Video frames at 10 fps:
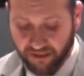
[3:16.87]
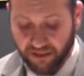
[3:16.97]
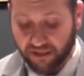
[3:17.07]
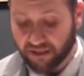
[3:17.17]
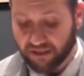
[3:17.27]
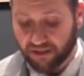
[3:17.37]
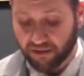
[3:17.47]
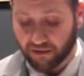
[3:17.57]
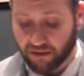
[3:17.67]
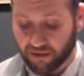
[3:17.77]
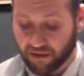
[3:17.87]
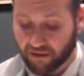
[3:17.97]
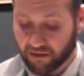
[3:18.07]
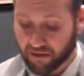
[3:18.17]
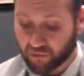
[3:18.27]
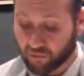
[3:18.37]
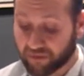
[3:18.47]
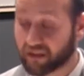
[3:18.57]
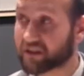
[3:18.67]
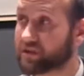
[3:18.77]
He is Allah, other than whom
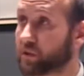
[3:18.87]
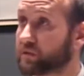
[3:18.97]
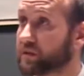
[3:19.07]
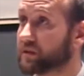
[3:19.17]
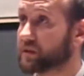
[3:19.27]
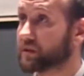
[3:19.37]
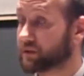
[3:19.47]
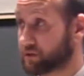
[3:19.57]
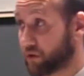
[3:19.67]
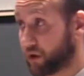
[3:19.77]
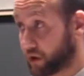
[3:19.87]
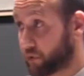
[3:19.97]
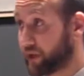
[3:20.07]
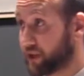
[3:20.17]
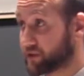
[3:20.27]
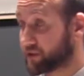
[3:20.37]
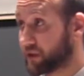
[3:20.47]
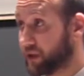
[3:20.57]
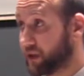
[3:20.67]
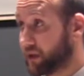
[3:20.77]
there is no deity, so our Creator,
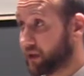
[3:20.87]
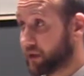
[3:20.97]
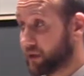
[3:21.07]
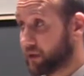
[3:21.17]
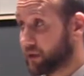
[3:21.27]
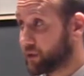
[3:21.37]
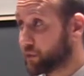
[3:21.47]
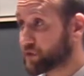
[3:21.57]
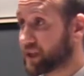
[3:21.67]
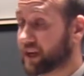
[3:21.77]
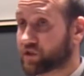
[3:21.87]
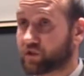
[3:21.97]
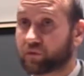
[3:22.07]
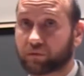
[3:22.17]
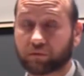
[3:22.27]
no statue